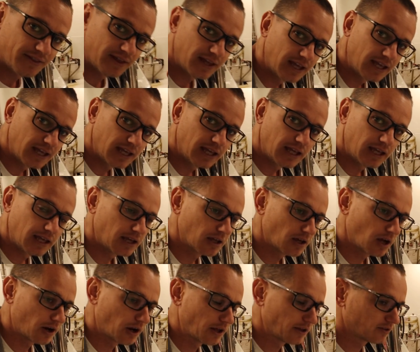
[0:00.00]
the,
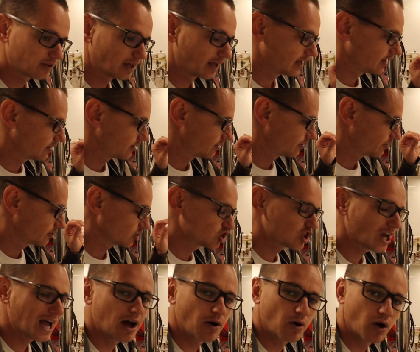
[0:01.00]
I don't say the
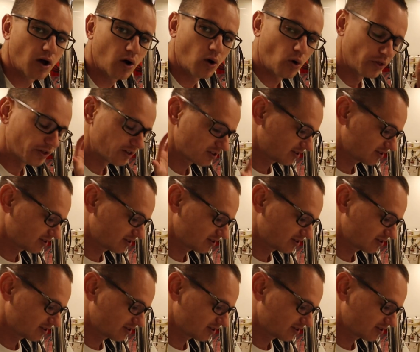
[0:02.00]
shower or the